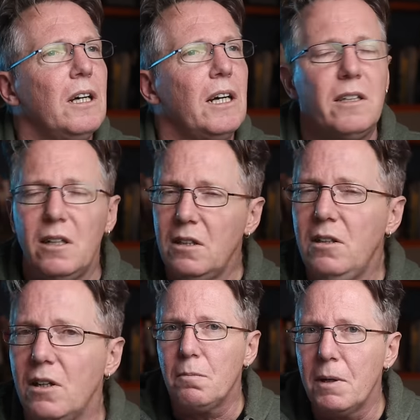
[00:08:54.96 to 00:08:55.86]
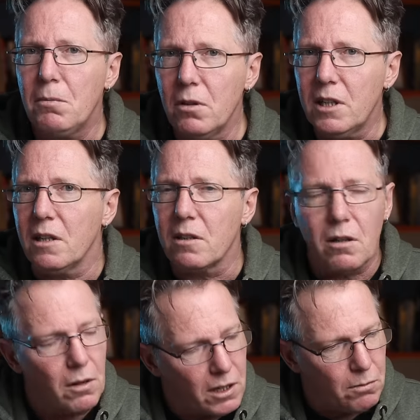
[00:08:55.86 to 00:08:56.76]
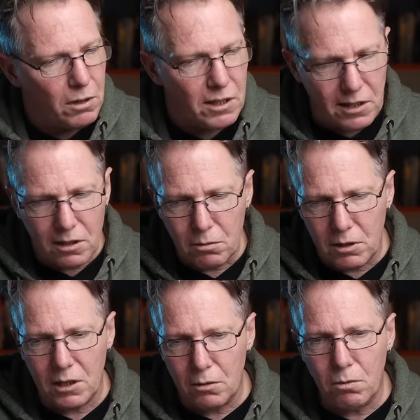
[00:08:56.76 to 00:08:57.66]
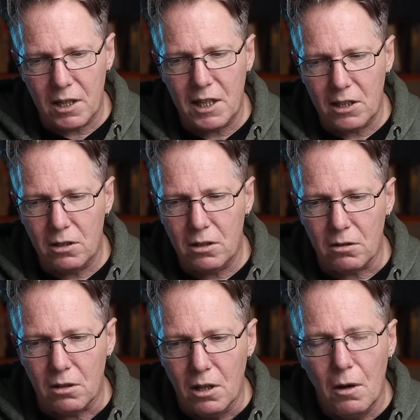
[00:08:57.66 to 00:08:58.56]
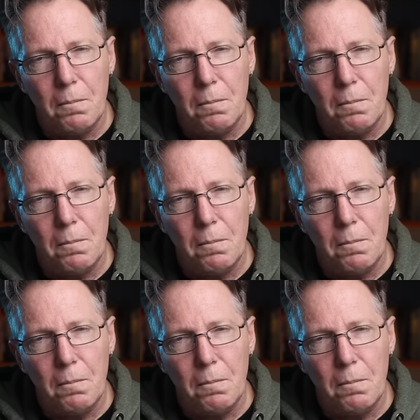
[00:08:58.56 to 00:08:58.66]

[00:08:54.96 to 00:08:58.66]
And, and you know, some people look at it, they go, okay, well, this is this is what I need to do.